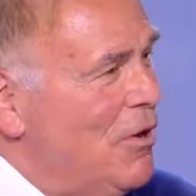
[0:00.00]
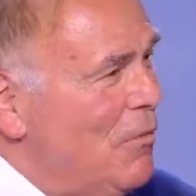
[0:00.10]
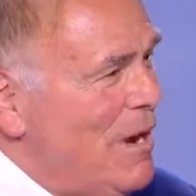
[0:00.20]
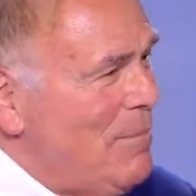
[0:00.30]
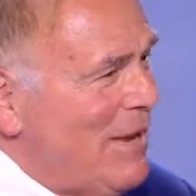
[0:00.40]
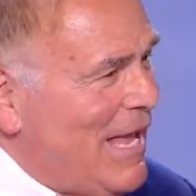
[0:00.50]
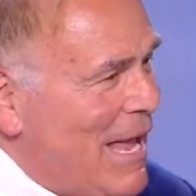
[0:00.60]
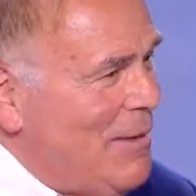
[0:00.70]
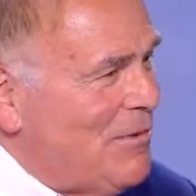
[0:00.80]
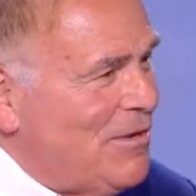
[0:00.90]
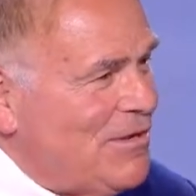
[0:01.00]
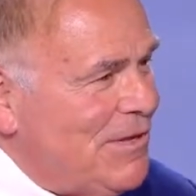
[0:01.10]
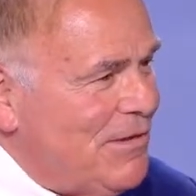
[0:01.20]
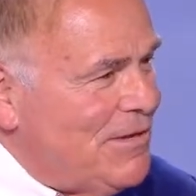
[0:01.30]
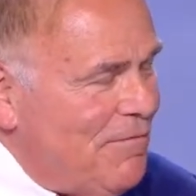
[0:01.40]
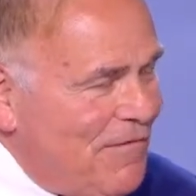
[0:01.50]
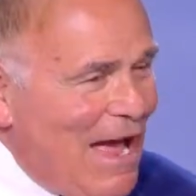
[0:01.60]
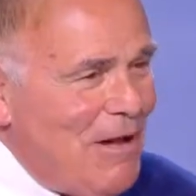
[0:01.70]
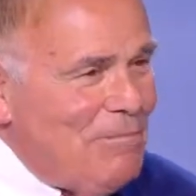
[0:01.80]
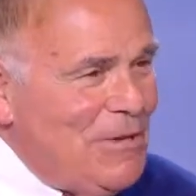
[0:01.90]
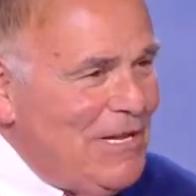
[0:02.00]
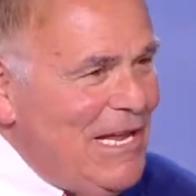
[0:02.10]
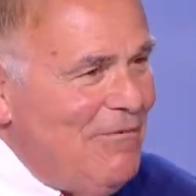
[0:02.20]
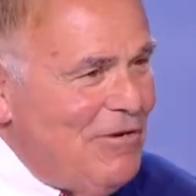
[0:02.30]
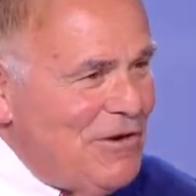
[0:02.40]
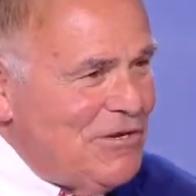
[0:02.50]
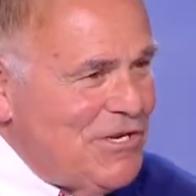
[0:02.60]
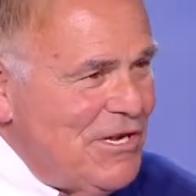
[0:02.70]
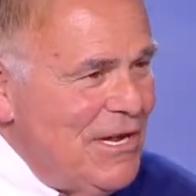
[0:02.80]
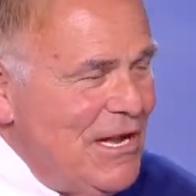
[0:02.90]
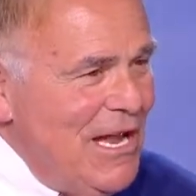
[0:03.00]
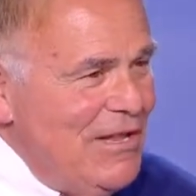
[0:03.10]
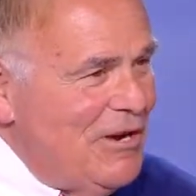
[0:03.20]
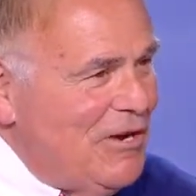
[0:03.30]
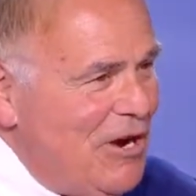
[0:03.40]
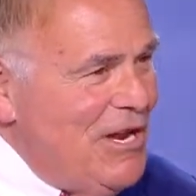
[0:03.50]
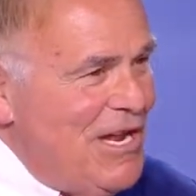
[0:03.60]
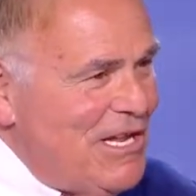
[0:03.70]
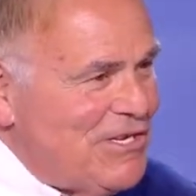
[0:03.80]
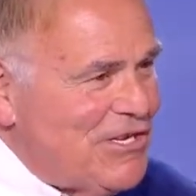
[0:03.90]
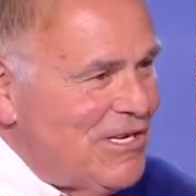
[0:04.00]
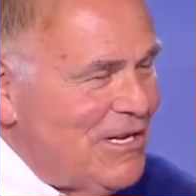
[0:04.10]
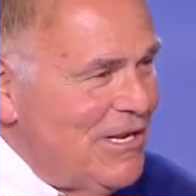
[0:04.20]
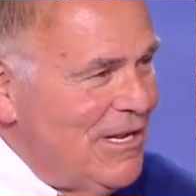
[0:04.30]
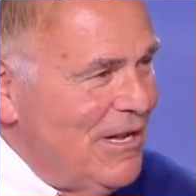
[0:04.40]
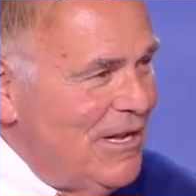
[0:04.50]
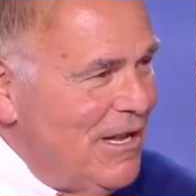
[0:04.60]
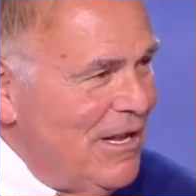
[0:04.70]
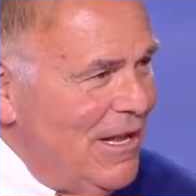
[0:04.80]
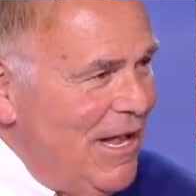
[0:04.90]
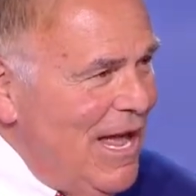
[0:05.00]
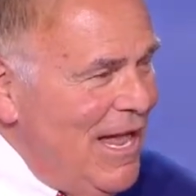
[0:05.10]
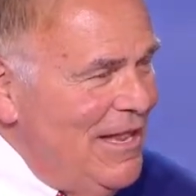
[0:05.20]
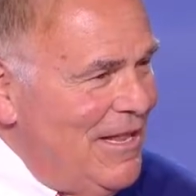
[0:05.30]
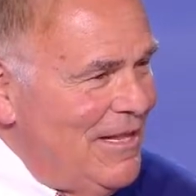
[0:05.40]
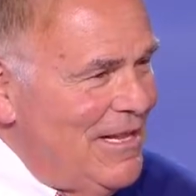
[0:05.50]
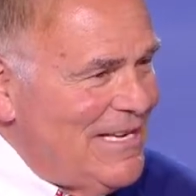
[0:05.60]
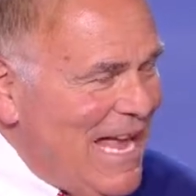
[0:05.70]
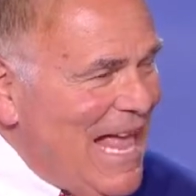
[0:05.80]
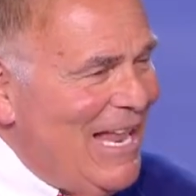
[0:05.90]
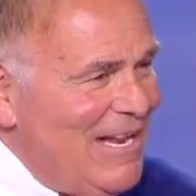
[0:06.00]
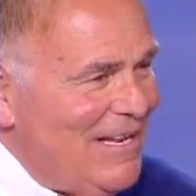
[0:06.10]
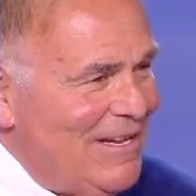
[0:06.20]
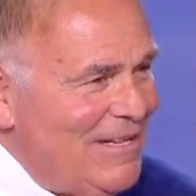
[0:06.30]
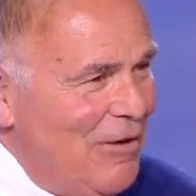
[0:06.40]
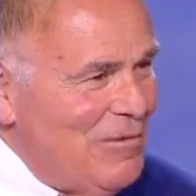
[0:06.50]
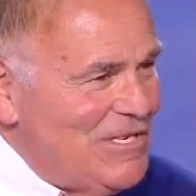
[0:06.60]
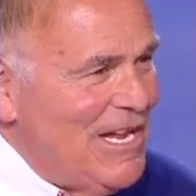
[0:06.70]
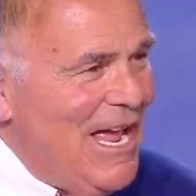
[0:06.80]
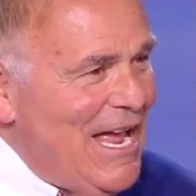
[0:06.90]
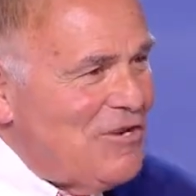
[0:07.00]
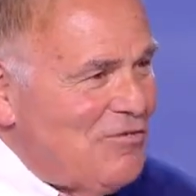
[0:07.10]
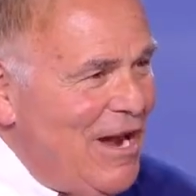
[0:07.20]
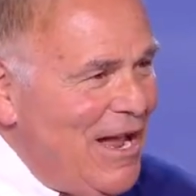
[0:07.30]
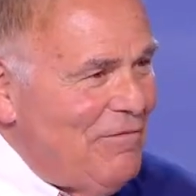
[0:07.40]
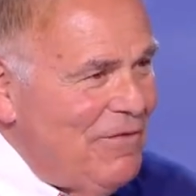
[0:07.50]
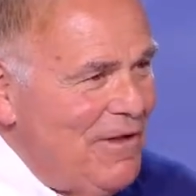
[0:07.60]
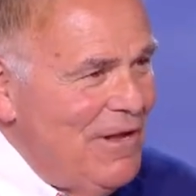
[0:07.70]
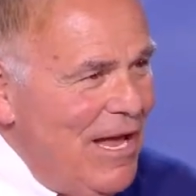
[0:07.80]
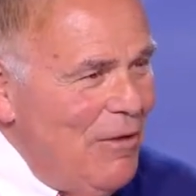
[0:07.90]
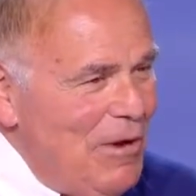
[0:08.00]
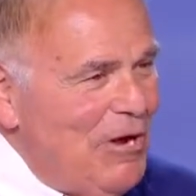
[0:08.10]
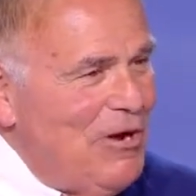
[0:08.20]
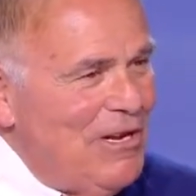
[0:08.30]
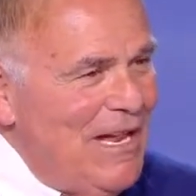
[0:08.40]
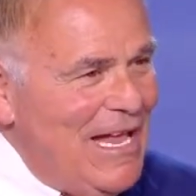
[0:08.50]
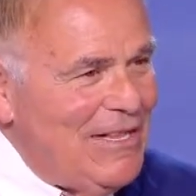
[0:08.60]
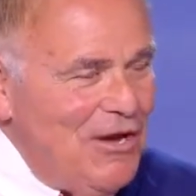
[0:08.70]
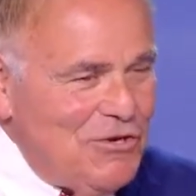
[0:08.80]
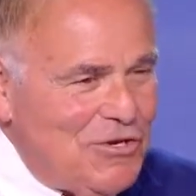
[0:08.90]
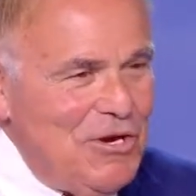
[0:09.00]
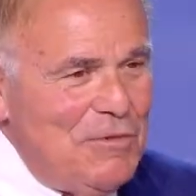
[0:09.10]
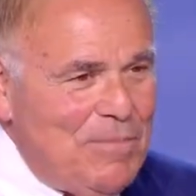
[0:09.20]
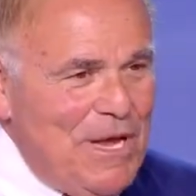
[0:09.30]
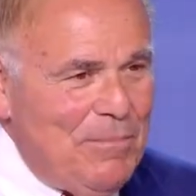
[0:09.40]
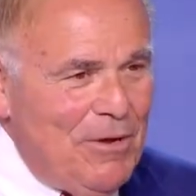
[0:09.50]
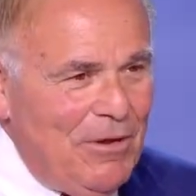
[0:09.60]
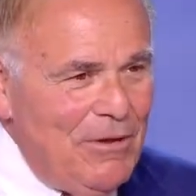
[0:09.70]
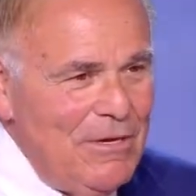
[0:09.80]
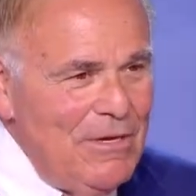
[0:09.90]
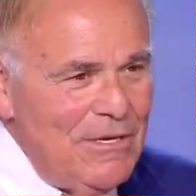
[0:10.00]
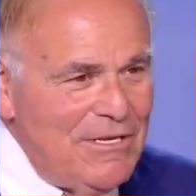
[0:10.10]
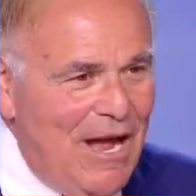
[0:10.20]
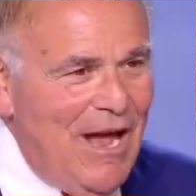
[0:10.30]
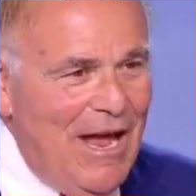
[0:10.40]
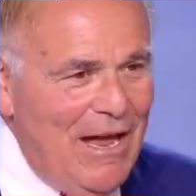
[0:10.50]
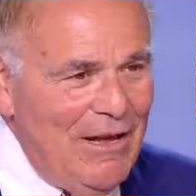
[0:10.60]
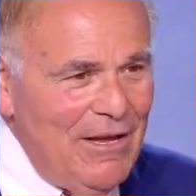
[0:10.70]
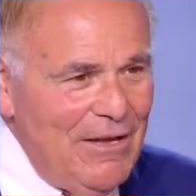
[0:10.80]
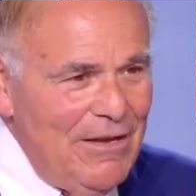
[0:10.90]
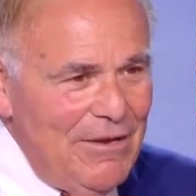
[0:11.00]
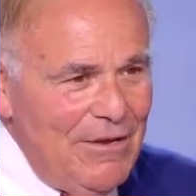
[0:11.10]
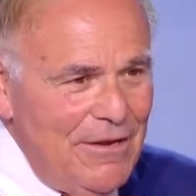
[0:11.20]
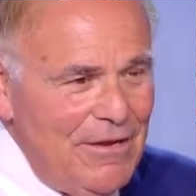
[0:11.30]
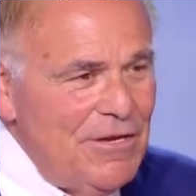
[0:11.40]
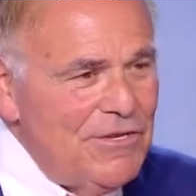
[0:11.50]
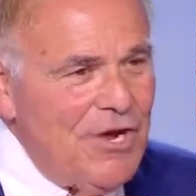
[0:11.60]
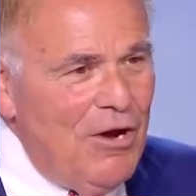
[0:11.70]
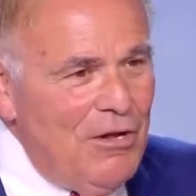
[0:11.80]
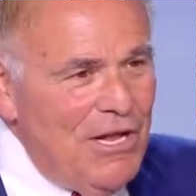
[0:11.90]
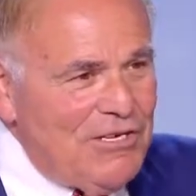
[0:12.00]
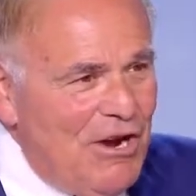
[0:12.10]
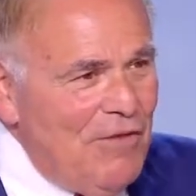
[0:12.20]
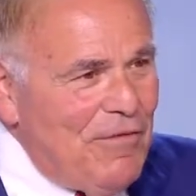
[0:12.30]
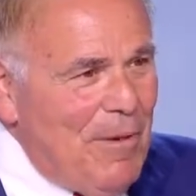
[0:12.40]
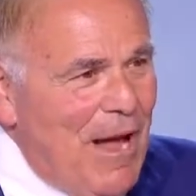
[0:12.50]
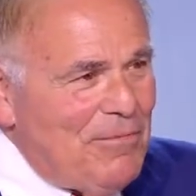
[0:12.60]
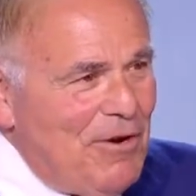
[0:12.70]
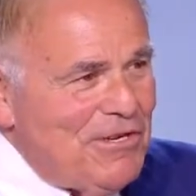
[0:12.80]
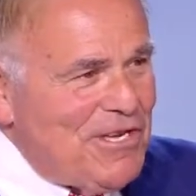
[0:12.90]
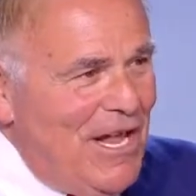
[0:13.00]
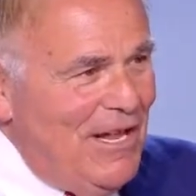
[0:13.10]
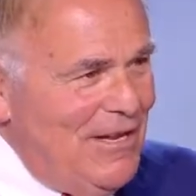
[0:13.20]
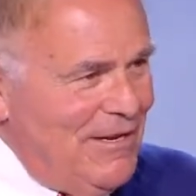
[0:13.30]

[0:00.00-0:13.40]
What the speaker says: we became devout believers in the goodness and the talent that was in Ashraf, and we couldn't let those good people die. So let's hear it for Bob Torselli.